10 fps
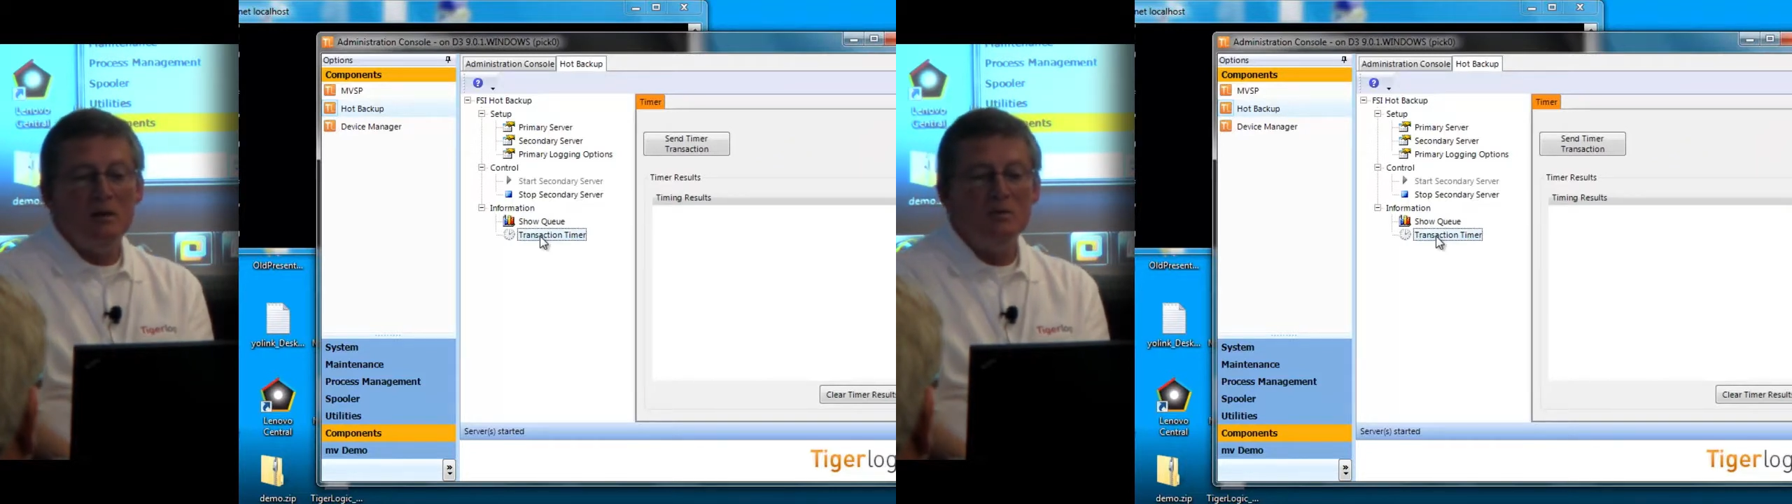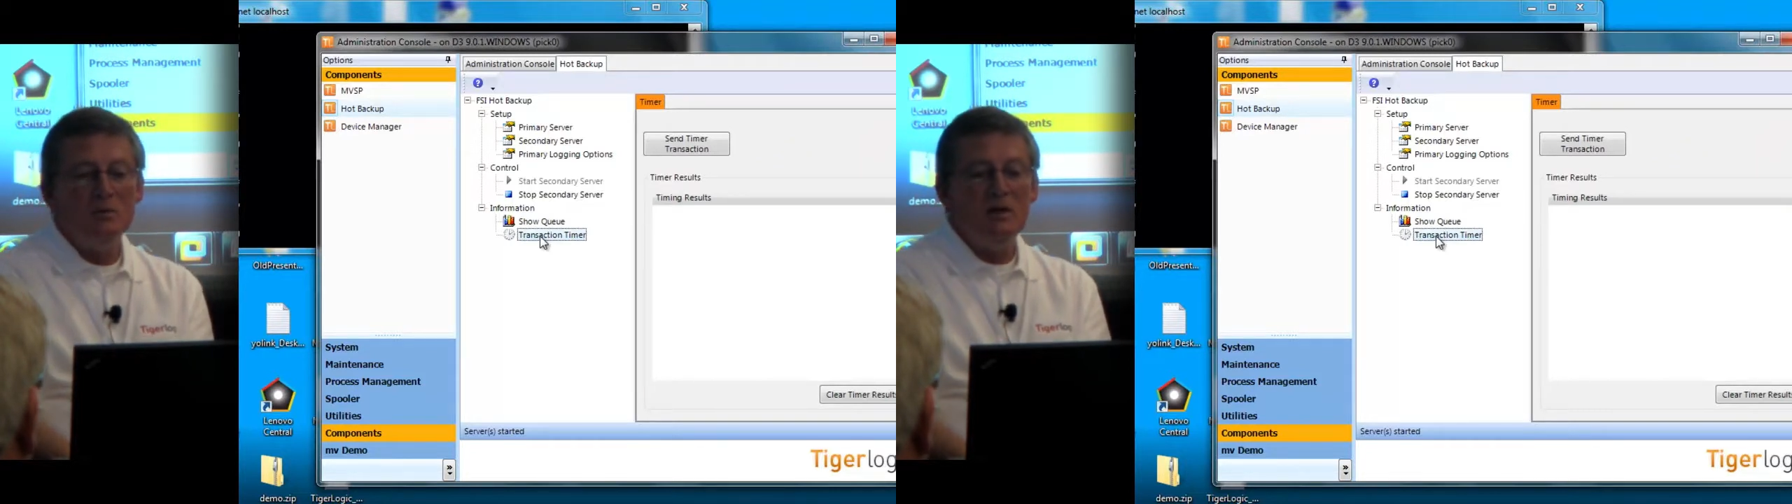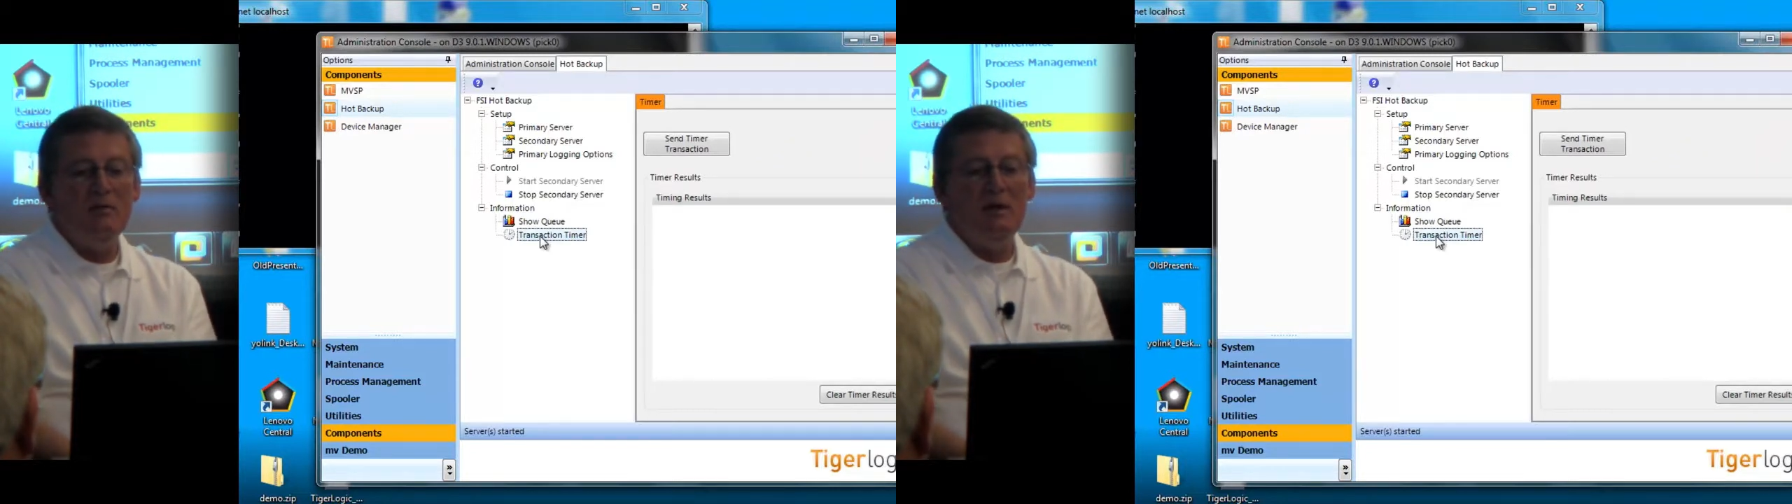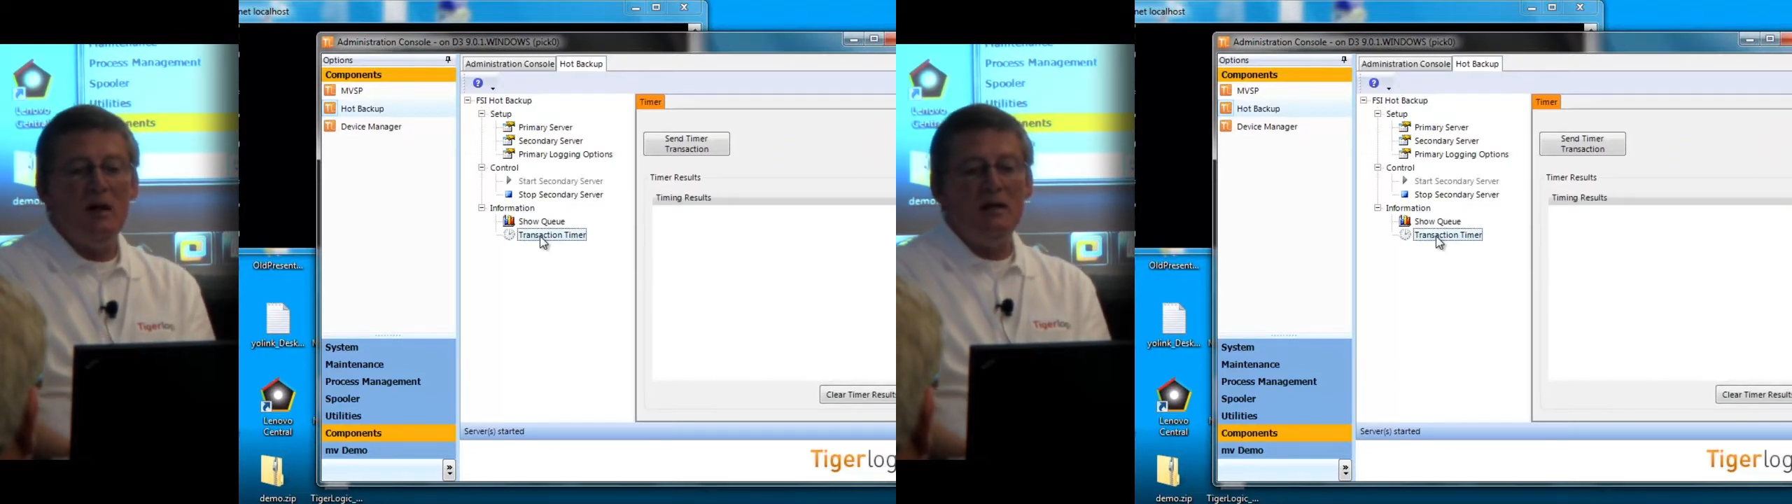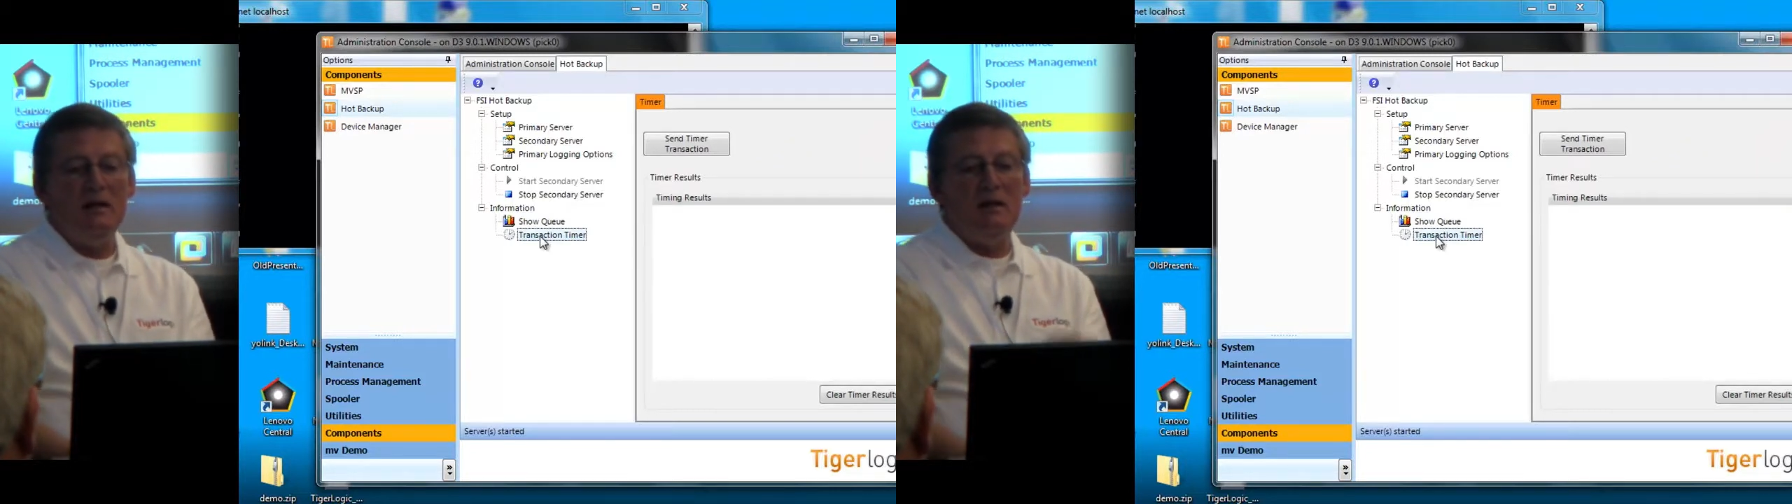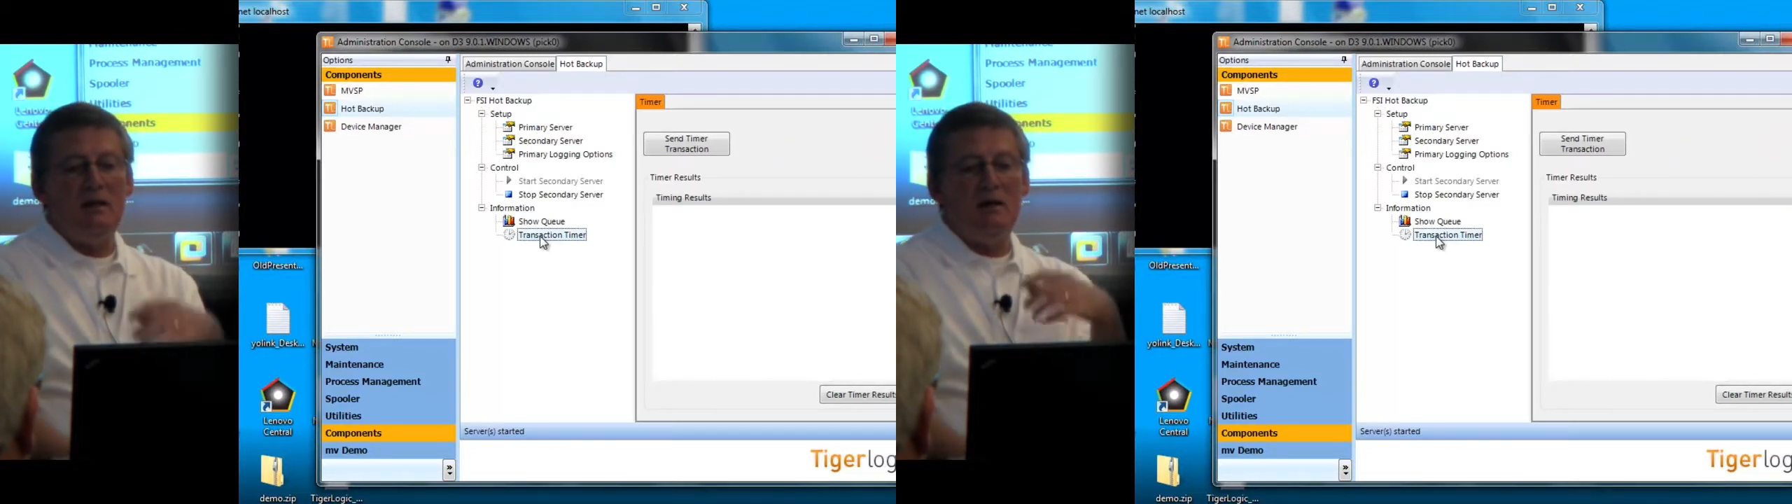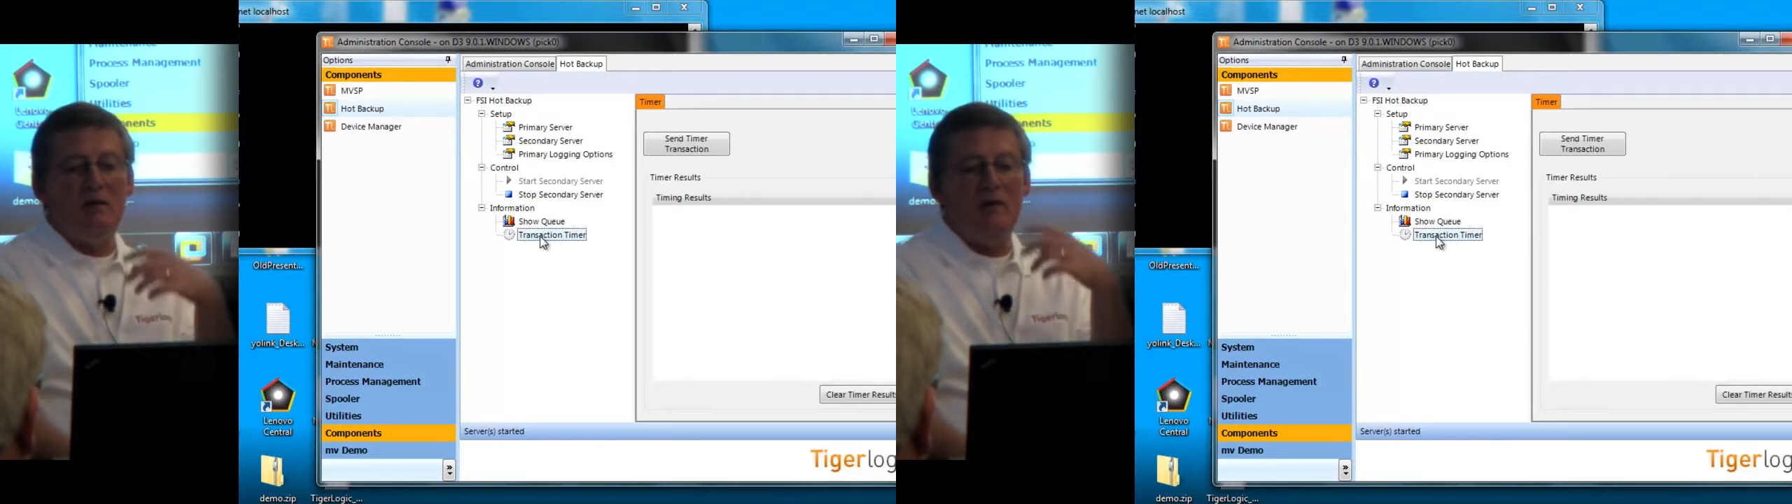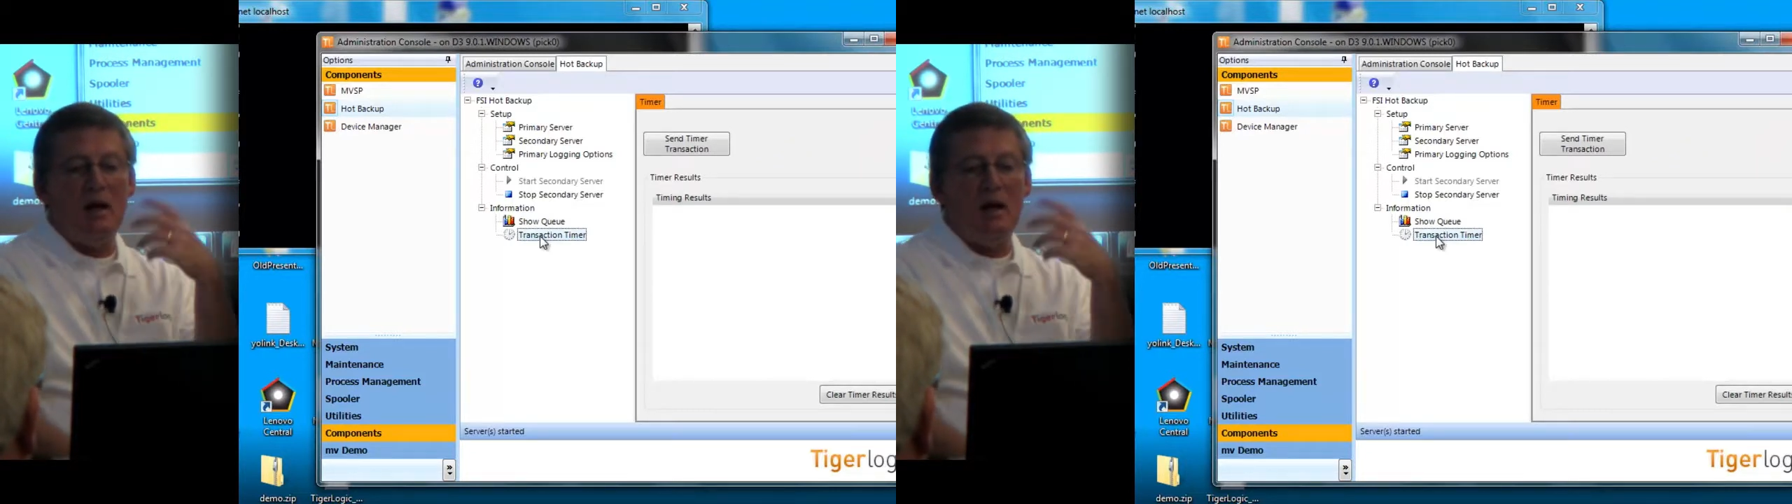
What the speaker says: This will give you an idea of